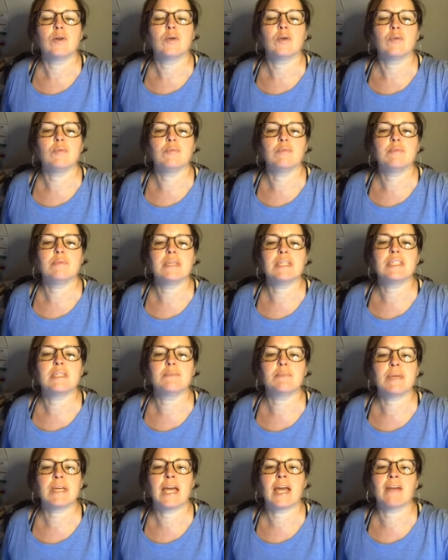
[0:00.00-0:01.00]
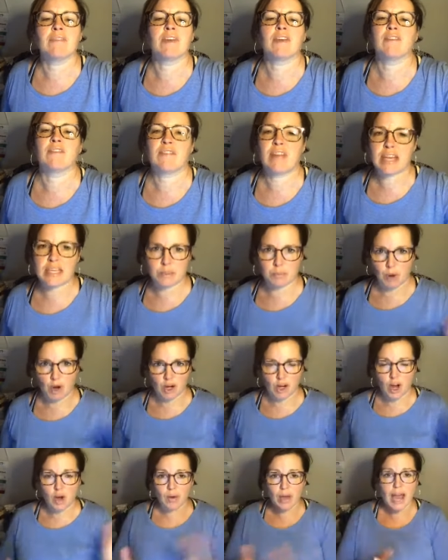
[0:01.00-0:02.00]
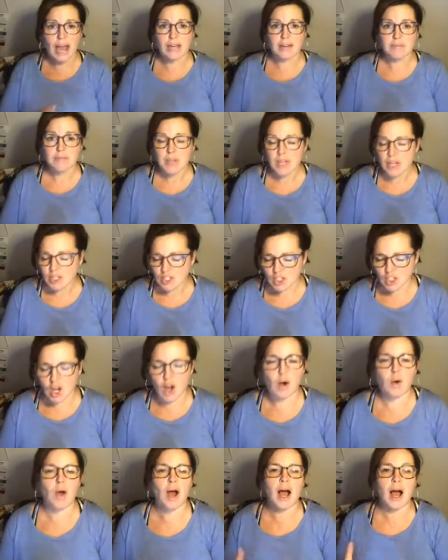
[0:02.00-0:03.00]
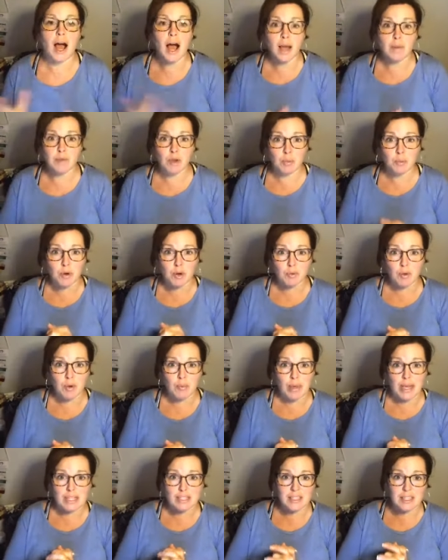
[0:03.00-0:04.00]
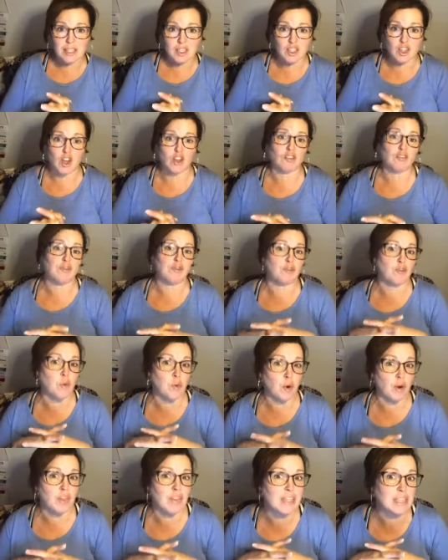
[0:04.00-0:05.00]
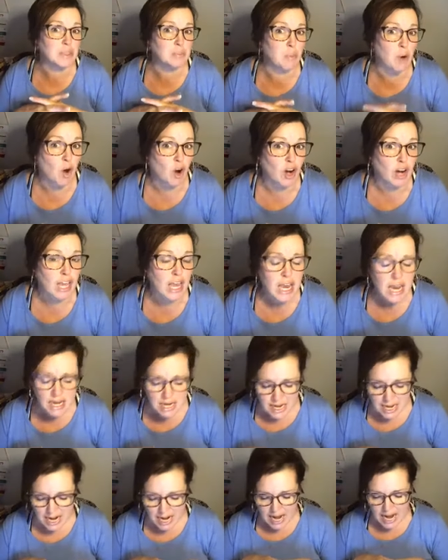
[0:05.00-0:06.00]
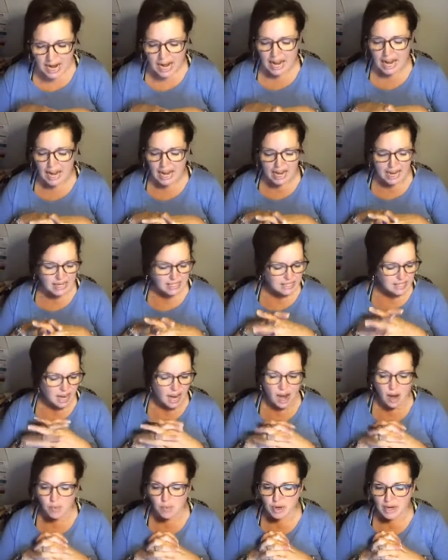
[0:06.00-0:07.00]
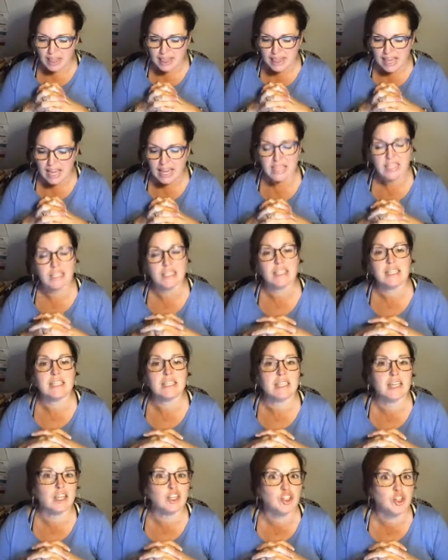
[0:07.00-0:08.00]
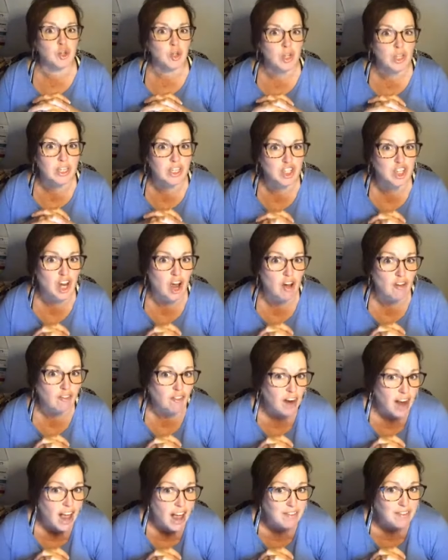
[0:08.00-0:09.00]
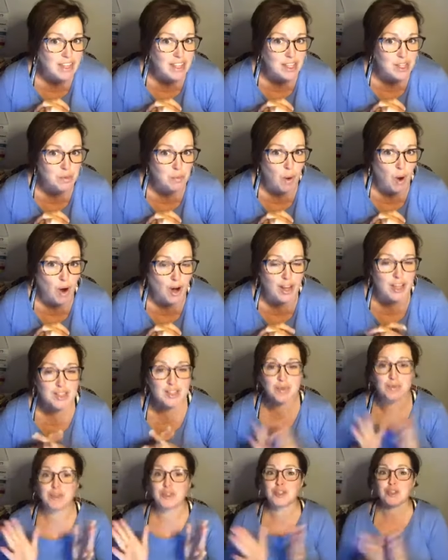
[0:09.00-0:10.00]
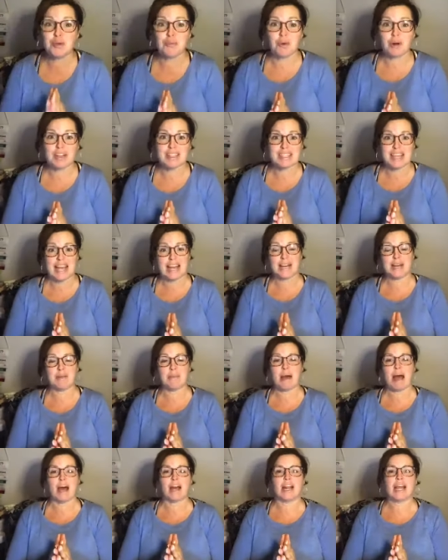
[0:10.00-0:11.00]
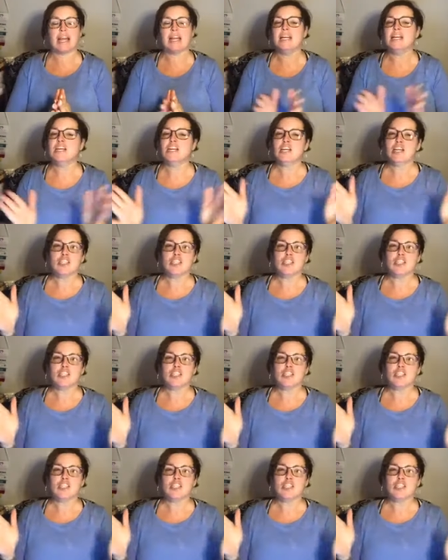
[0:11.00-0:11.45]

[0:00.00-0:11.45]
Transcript: Oh, misbehaving Facebook. Okay, so uh, I'm your Pure Romance consultant for this party and uh, I want to thank Lisa, Joel, and Shell for having this party. So we're super excited about it.